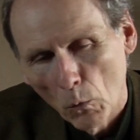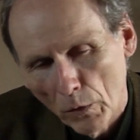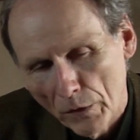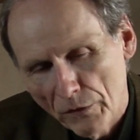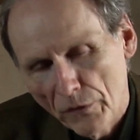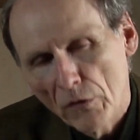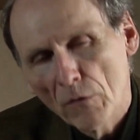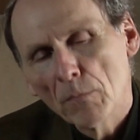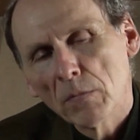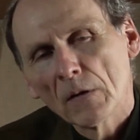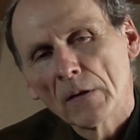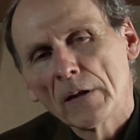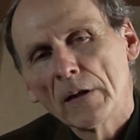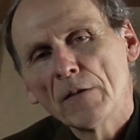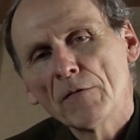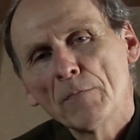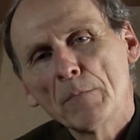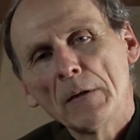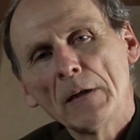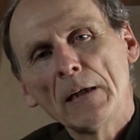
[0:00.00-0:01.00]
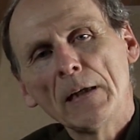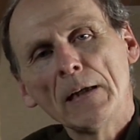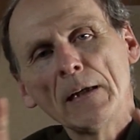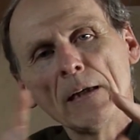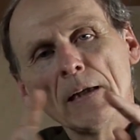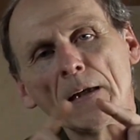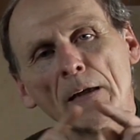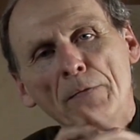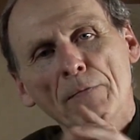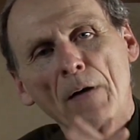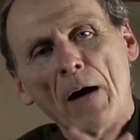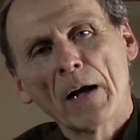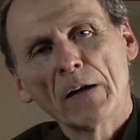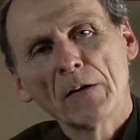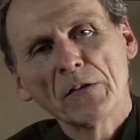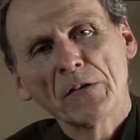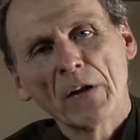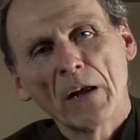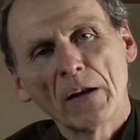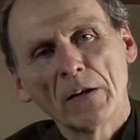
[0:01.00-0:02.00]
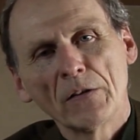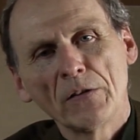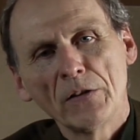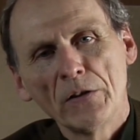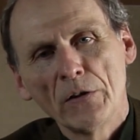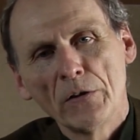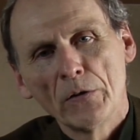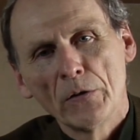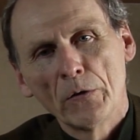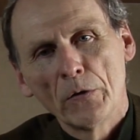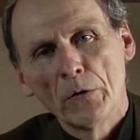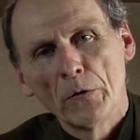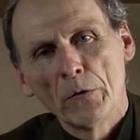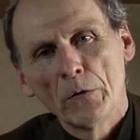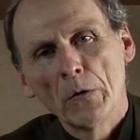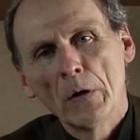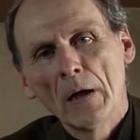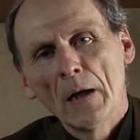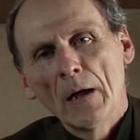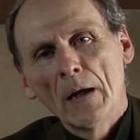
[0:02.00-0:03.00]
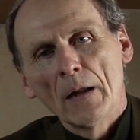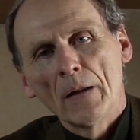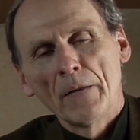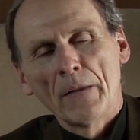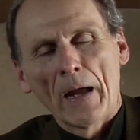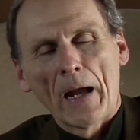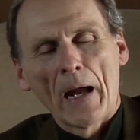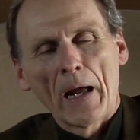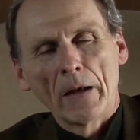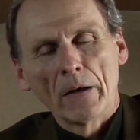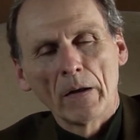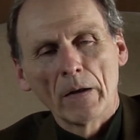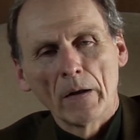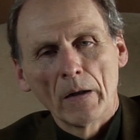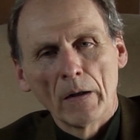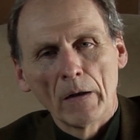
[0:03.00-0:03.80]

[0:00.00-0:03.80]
would you believe me if I said to you that